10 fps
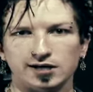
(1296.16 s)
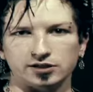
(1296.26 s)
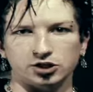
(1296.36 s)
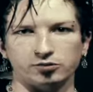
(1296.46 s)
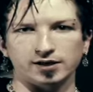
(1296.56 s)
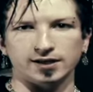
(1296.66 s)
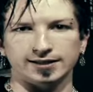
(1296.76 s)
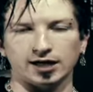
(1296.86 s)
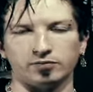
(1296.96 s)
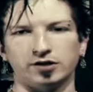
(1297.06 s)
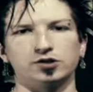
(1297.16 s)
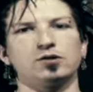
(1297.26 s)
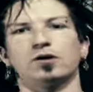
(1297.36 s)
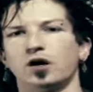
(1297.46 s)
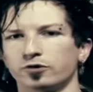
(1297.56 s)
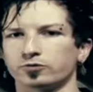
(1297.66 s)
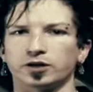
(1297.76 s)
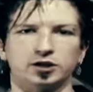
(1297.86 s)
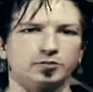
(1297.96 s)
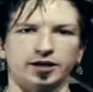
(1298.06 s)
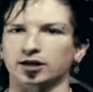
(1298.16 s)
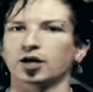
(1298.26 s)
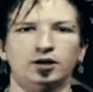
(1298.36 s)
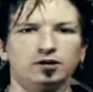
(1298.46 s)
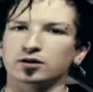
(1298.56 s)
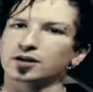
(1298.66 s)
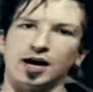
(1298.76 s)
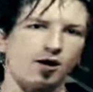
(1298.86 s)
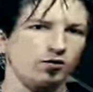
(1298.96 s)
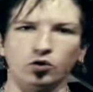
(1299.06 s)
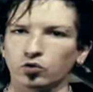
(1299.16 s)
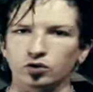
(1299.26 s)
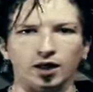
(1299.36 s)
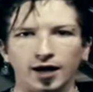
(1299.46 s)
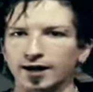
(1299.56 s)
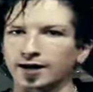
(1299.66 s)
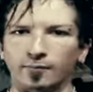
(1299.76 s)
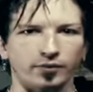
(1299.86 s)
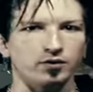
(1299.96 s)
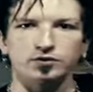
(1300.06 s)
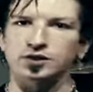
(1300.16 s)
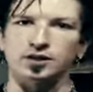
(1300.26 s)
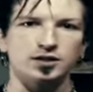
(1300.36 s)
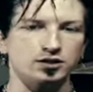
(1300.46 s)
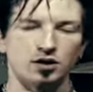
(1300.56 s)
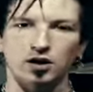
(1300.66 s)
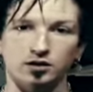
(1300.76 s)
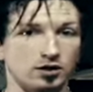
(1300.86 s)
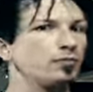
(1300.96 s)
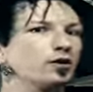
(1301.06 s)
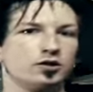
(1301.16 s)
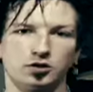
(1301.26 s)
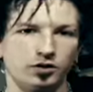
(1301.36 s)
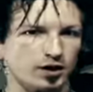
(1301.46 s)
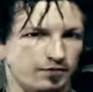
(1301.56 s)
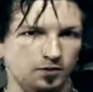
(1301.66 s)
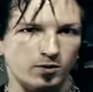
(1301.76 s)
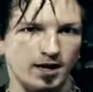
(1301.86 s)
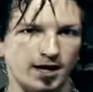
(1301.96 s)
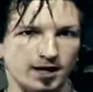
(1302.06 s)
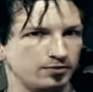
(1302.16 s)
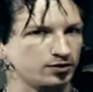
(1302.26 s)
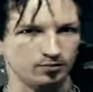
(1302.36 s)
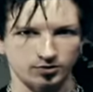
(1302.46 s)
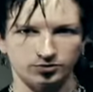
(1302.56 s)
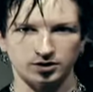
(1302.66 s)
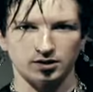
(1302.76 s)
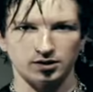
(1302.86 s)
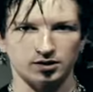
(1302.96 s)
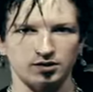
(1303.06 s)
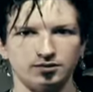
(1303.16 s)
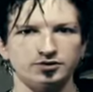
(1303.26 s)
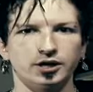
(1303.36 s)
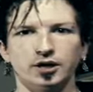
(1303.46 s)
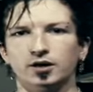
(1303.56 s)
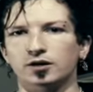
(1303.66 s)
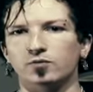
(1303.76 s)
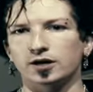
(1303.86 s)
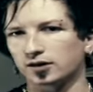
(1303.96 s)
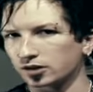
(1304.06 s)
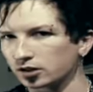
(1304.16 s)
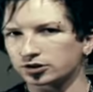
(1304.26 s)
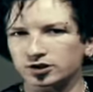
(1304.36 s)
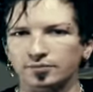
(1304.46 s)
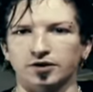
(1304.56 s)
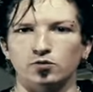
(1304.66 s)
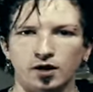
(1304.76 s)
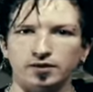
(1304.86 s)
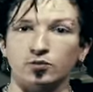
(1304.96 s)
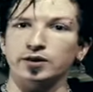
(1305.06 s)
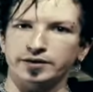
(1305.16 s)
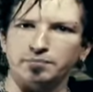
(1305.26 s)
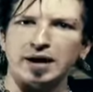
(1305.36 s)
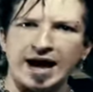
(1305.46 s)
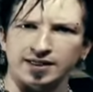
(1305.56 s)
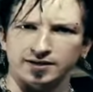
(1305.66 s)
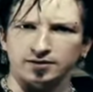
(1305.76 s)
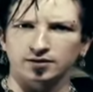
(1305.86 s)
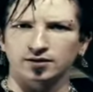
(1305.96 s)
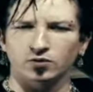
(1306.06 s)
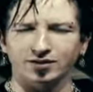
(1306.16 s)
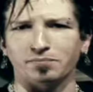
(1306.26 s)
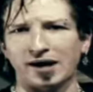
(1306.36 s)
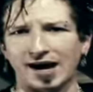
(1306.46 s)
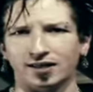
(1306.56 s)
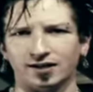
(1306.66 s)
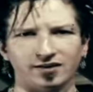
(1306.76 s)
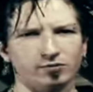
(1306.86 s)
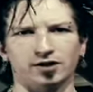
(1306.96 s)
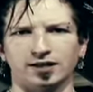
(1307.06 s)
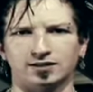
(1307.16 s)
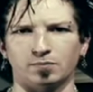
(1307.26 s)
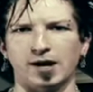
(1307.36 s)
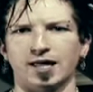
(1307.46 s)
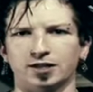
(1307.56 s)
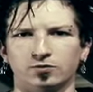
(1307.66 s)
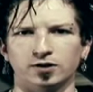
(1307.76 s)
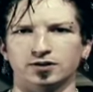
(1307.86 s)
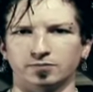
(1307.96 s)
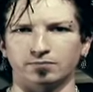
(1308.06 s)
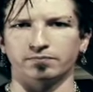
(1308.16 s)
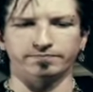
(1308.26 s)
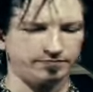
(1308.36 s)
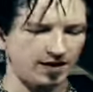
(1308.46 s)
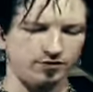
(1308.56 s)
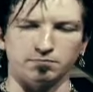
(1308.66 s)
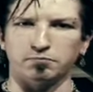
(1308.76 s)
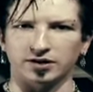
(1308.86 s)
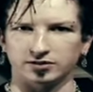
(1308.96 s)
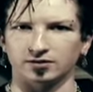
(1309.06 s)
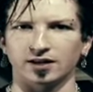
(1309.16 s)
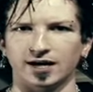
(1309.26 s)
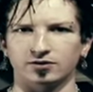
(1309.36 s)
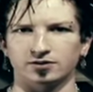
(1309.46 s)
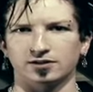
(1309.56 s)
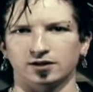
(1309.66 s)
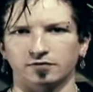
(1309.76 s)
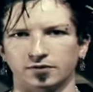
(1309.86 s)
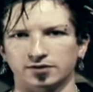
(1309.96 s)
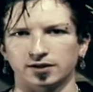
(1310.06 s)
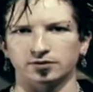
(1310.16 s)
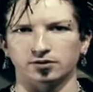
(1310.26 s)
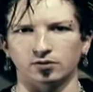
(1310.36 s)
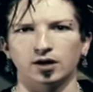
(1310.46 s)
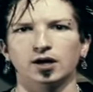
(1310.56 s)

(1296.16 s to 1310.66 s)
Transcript: is the shrinking deck, because you don't always want to just be like, look how cool I am producing these cards. I'm gonna show you a different way and I'm still producing cards. You want a little something. You want like the ballad. You want the ballad. Everybody likes the ballad. You want something to have them bust their lighters and cell phones out to.